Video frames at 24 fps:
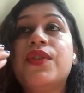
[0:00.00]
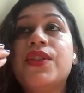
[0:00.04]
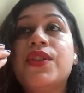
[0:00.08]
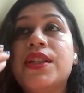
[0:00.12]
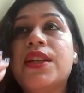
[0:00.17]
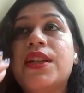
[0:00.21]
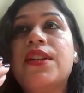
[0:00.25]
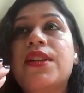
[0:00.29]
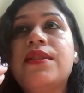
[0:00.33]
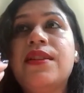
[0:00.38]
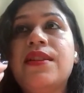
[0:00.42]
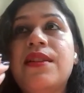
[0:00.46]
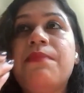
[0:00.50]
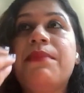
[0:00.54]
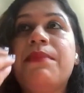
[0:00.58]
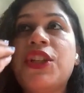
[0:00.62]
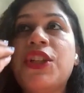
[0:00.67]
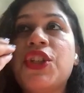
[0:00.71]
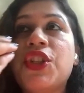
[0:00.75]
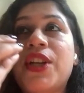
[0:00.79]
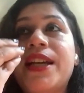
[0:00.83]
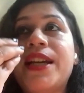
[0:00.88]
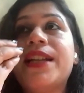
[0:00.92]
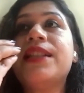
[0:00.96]
results in
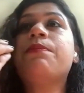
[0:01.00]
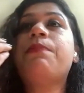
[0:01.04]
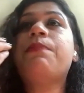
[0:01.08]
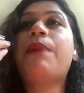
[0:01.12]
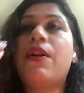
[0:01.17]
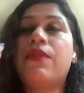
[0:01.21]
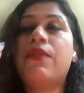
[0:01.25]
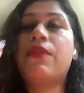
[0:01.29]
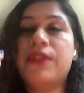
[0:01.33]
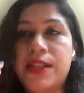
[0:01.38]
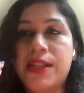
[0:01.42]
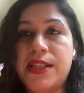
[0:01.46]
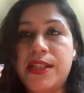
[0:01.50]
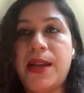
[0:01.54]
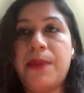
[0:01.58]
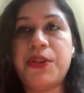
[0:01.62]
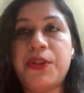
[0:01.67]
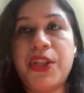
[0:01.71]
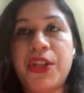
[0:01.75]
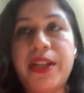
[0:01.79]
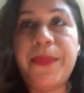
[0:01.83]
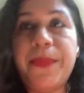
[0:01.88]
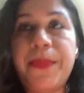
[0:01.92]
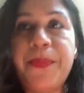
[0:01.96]
much less power
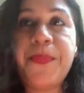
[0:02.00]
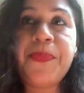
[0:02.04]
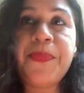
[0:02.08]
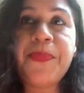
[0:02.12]
consumption.